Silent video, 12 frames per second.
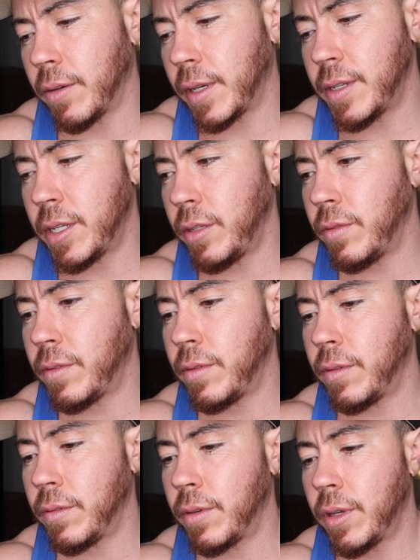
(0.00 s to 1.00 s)
Continue
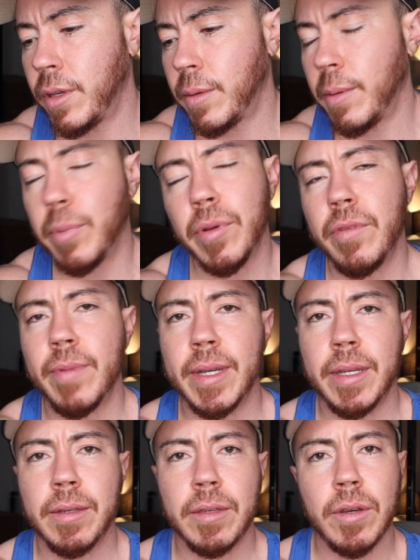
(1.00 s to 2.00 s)
to improve
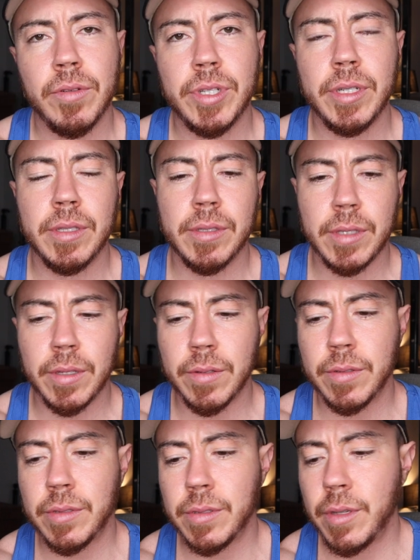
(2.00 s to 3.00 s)
my coaching
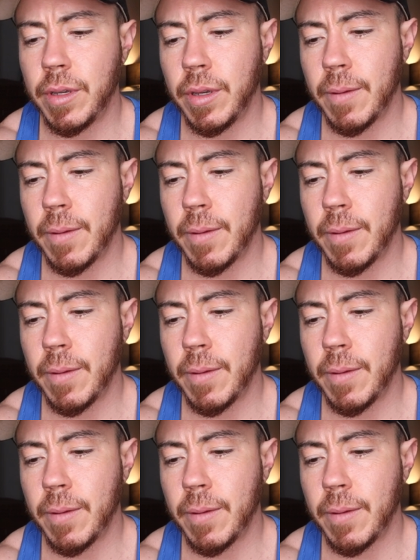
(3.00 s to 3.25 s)
skills.